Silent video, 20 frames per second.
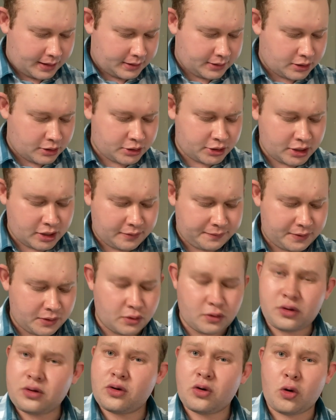Don't know if
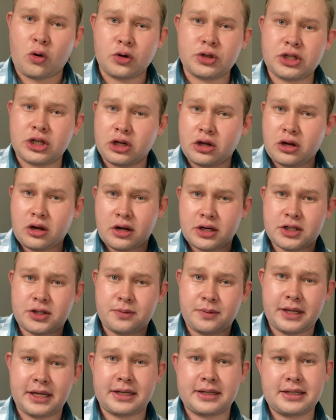you caught last
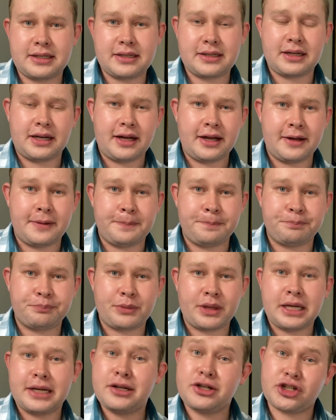week's
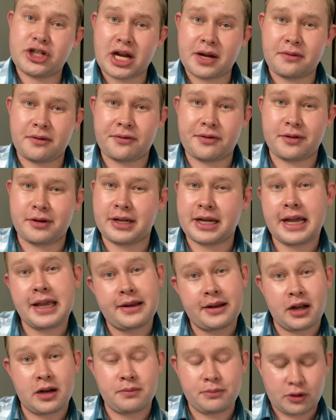shave of the day
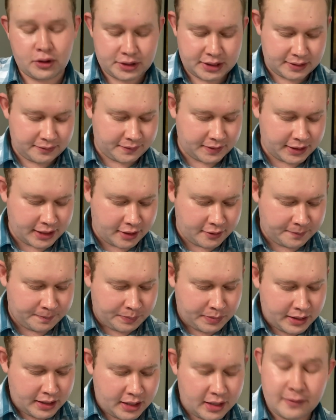and unboxing video.
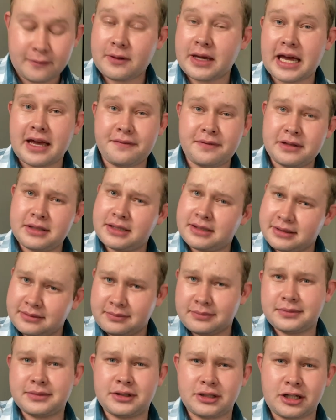If you haven't,
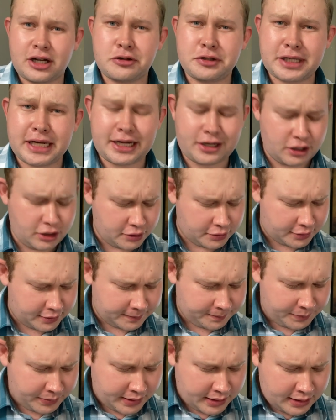go take a look.
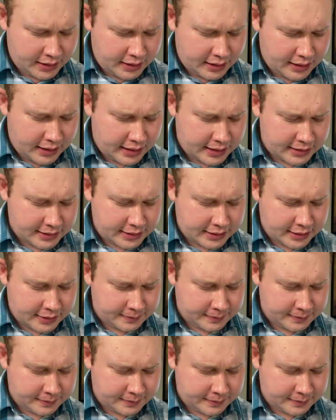And